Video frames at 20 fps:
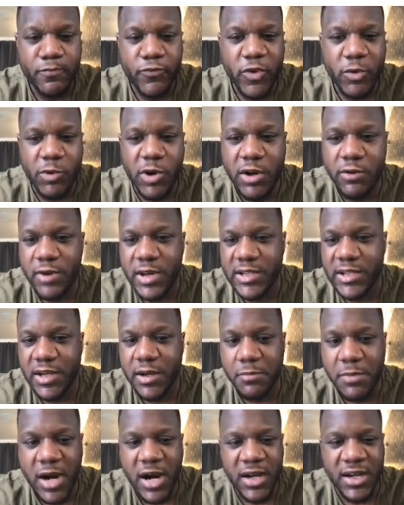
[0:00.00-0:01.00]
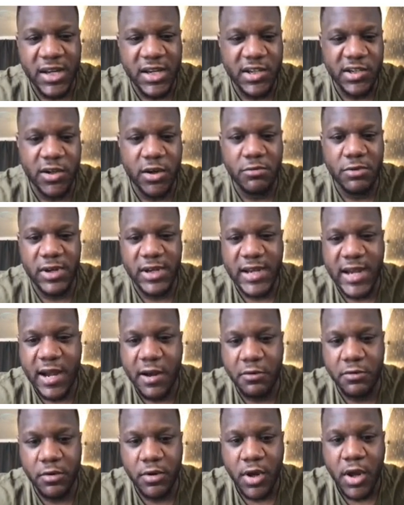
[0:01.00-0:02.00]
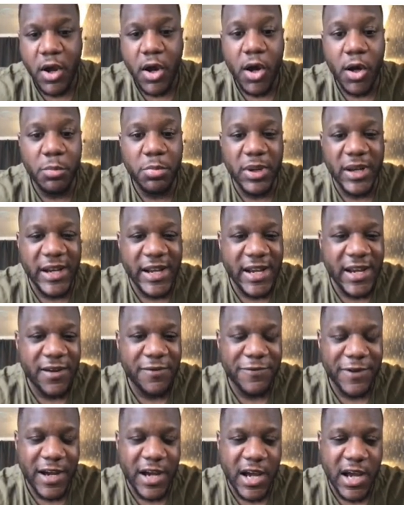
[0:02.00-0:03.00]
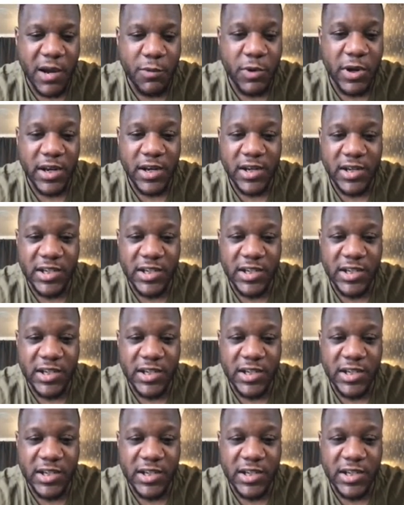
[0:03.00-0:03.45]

while the rest of the market is going down. I believe uh we're going to